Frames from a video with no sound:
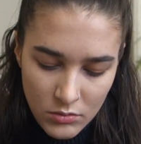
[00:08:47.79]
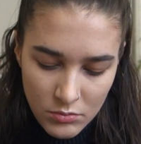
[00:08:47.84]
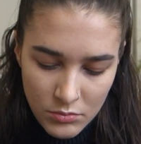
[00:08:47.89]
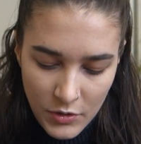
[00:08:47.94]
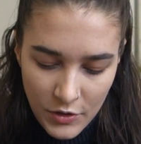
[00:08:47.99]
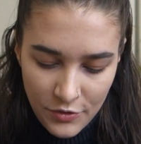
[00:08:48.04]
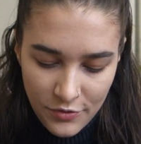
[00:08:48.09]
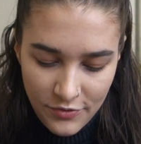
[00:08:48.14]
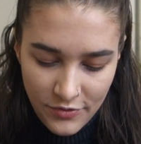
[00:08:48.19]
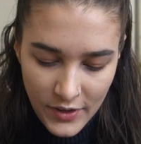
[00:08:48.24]

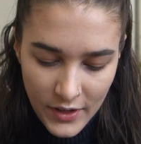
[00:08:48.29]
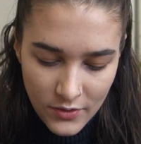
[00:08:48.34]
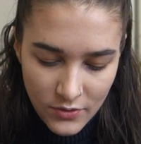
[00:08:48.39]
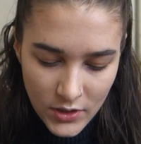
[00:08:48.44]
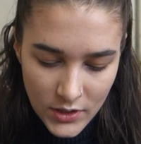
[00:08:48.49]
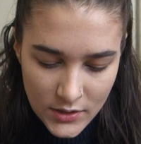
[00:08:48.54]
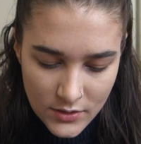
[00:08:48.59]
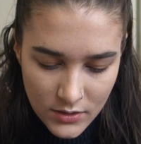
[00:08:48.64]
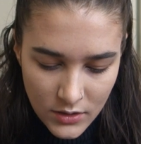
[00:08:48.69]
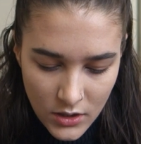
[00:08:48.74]
My
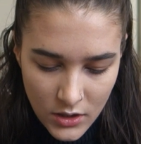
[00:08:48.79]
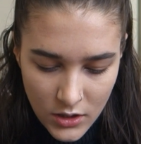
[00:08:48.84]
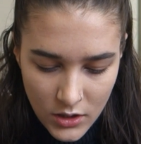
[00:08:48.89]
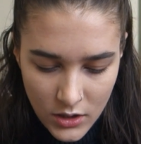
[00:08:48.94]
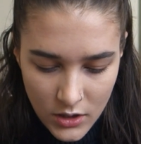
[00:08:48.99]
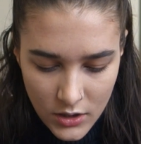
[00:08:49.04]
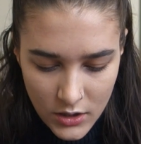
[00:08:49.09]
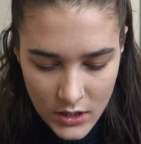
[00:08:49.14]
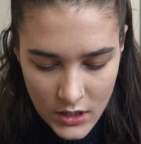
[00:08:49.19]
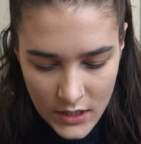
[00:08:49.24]
favorites
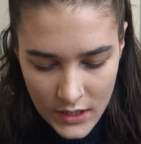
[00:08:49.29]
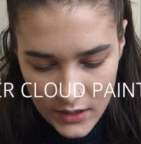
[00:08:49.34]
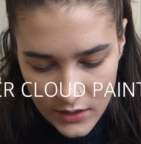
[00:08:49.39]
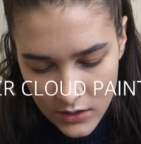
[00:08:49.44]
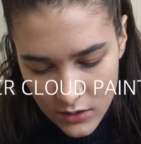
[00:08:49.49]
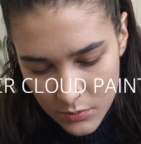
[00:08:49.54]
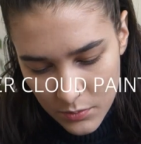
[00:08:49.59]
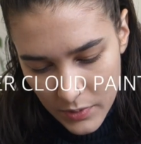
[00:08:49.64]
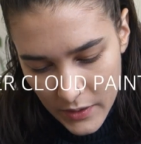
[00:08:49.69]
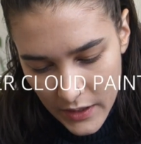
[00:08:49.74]
are the
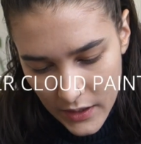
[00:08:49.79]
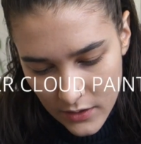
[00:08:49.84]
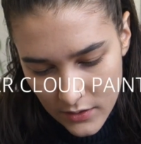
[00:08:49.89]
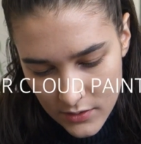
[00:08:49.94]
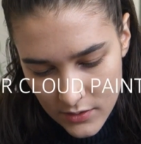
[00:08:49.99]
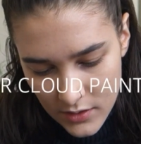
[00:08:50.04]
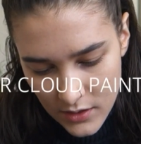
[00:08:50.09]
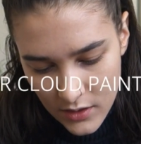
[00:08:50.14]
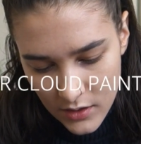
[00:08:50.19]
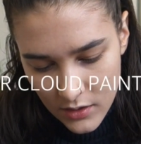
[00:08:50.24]
cloud
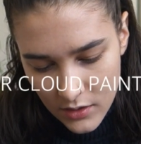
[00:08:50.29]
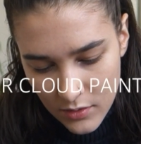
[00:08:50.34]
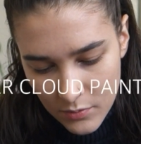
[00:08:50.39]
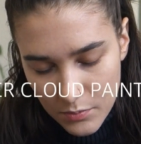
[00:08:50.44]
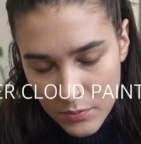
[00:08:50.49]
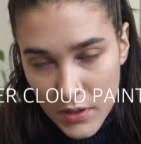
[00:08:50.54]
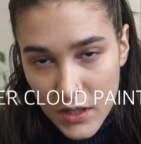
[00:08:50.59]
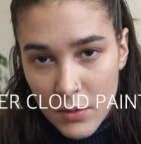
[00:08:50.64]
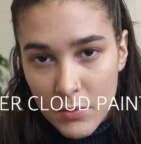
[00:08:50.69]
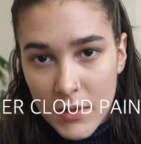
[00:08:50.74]
paints
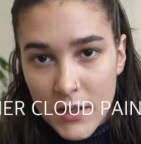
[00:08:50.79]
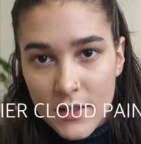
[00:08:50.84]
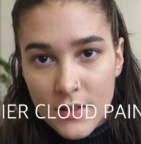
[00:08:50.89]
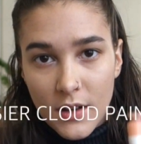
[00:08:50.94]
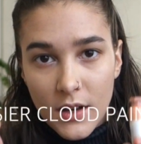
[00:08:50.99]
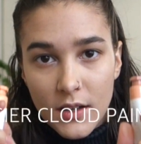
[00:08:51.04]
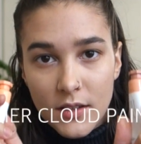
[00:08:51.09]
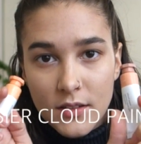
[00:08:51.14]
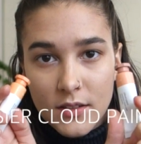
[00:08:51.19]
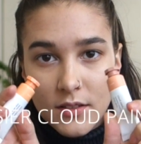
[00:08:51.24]
in Beam and
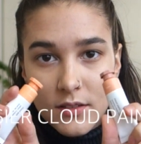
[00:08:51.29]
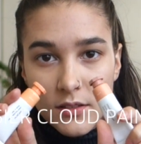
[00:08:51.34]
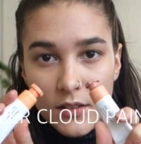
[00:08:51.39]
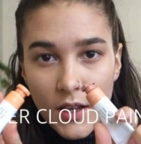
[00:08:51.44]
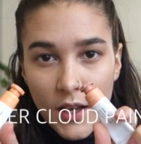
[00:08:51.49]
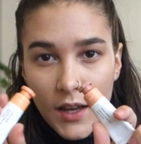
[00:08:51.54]
Dusk.